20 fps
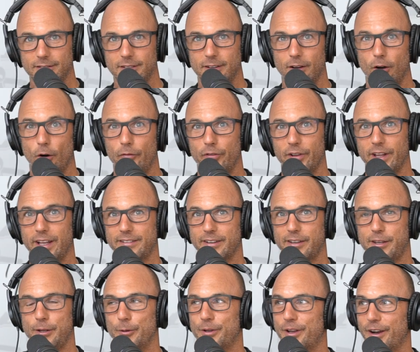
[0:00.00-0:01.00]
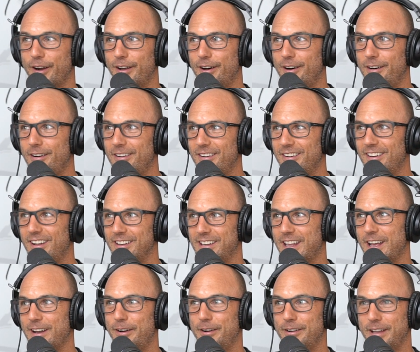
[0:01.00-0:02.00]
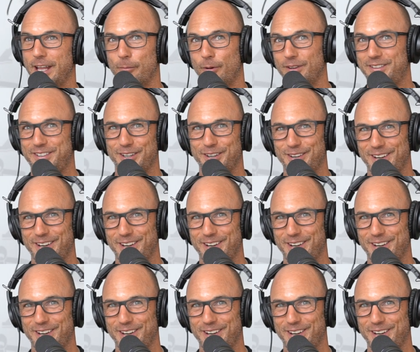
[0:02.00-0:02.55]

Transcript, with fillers: Hopefully, it's a cute girl. I'd get her name. What's your